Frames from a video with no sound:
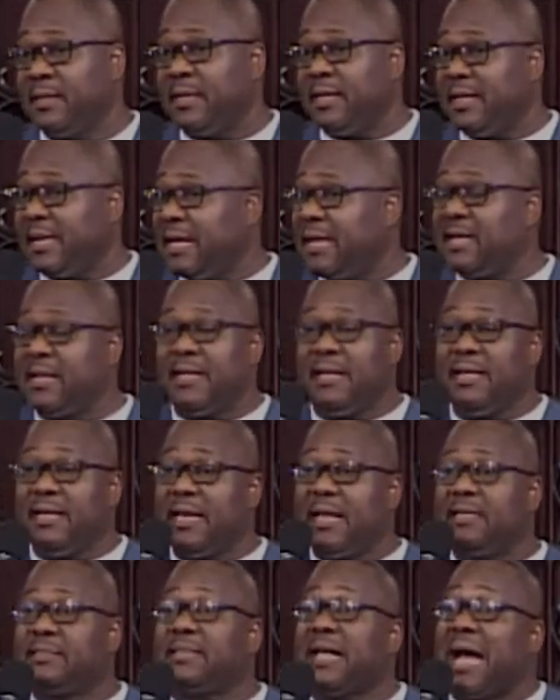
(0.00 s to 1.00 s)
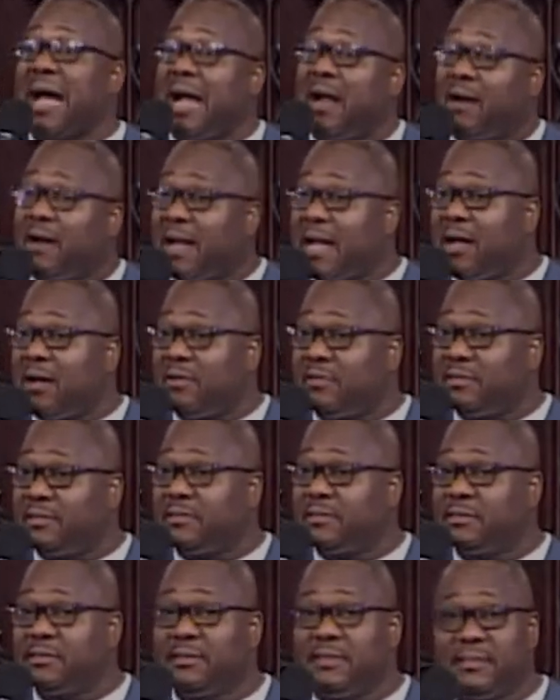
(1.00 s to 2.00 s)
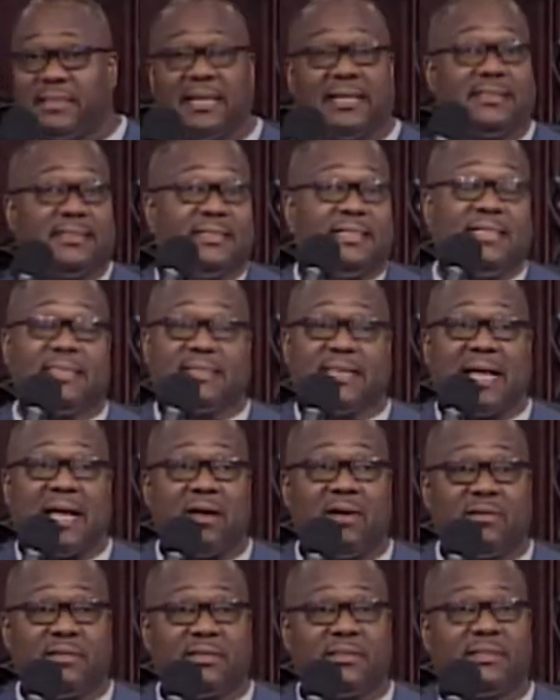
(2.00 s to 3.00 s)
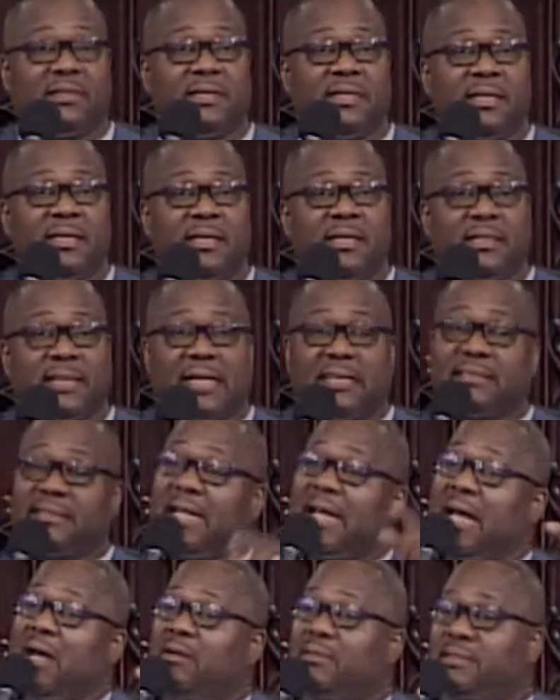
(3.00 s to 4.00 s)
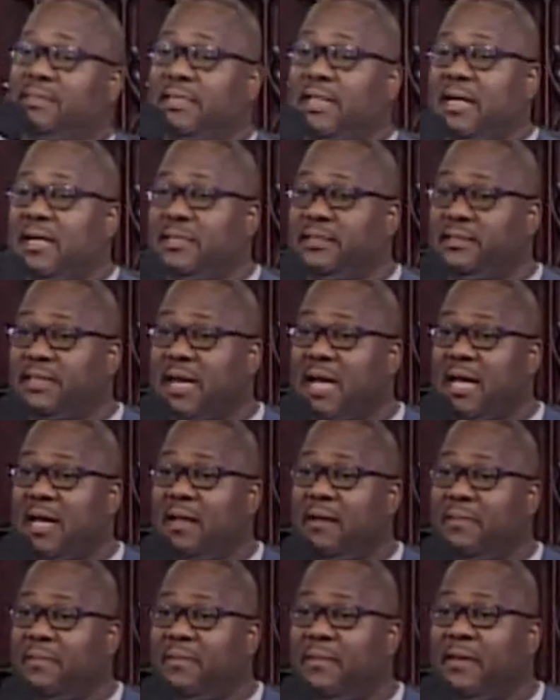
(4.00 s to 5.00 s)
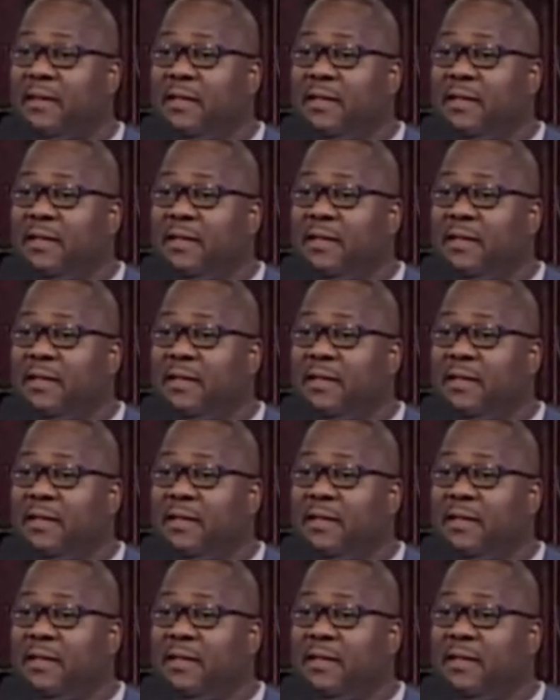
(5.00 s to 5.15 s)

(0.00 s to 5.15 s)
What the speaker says: And that's our house. That's this house. That's the house at our job.